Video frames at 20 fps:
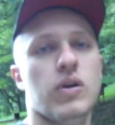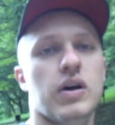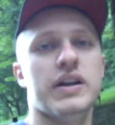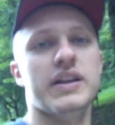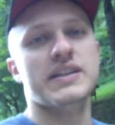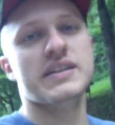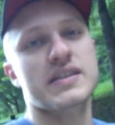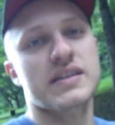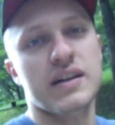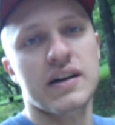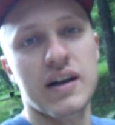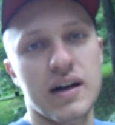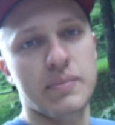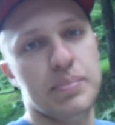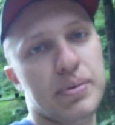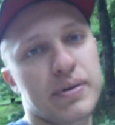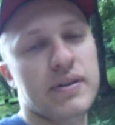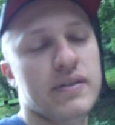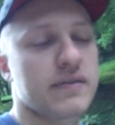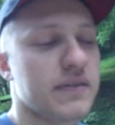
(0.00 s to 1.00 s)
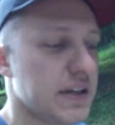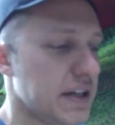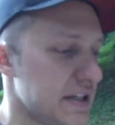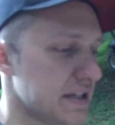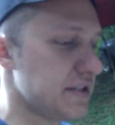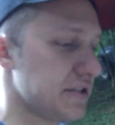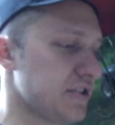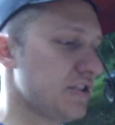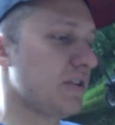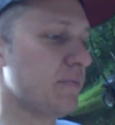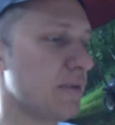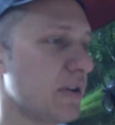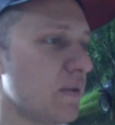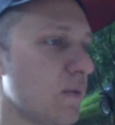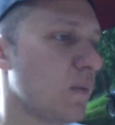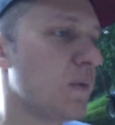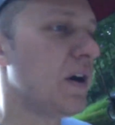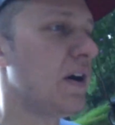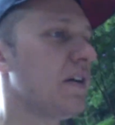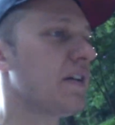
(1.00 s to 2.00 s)
What is up, ladies and gentlemen,
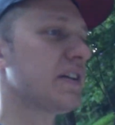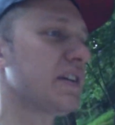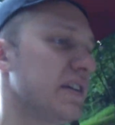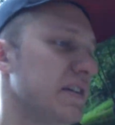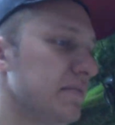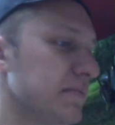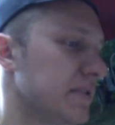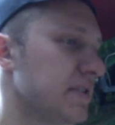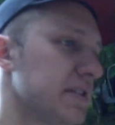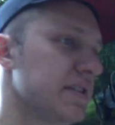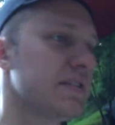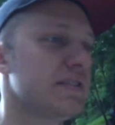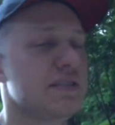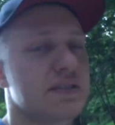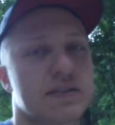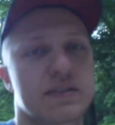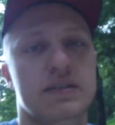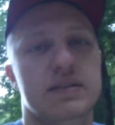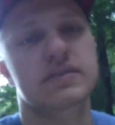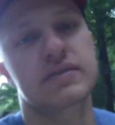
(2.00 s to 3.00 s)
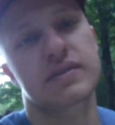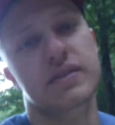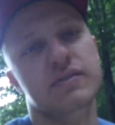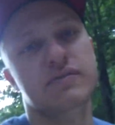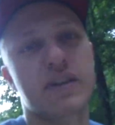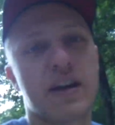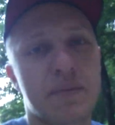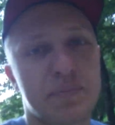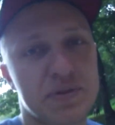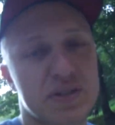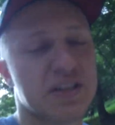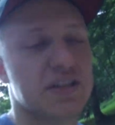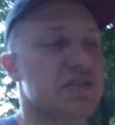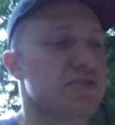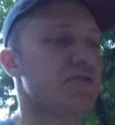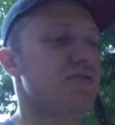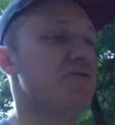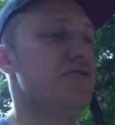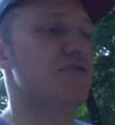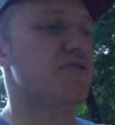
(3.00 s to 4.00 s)
and welcome to the Rap
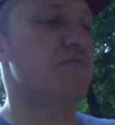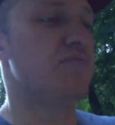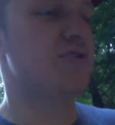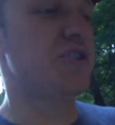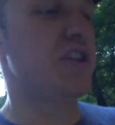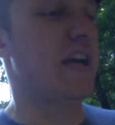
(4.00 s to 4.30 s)
Potential YouTube